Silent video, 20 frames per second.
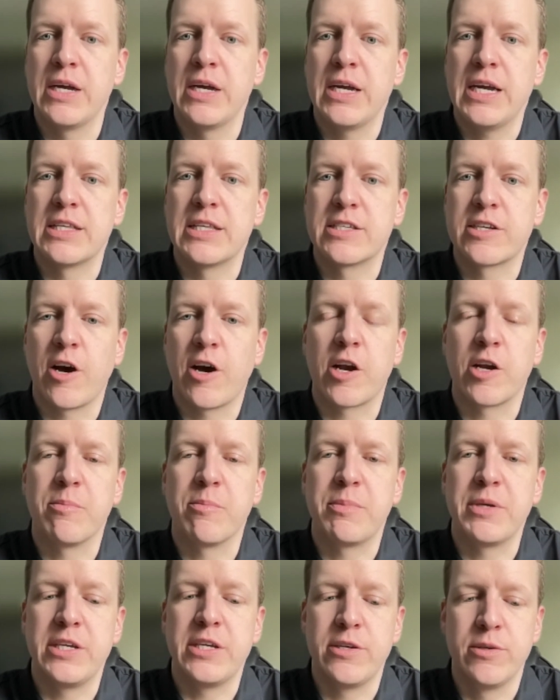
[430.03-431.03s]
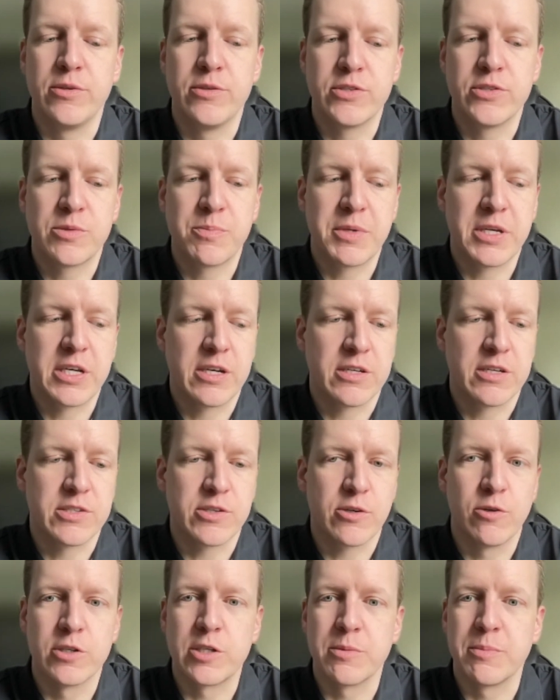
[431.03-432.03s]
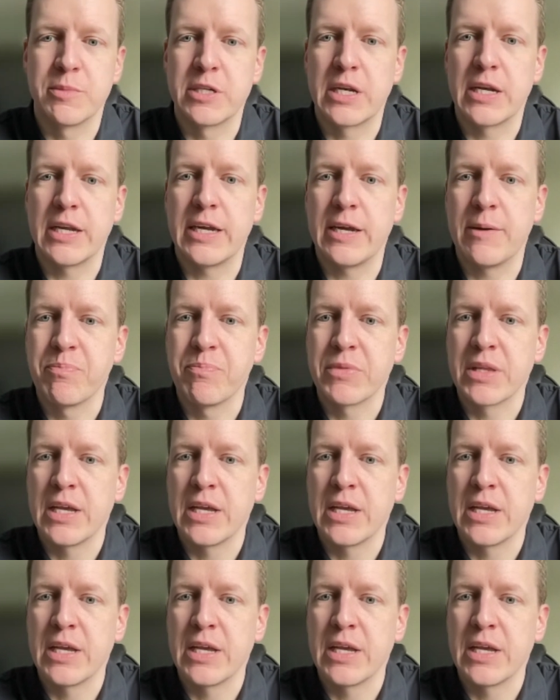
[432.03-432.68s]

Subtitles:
it's gonna be used, because ultimately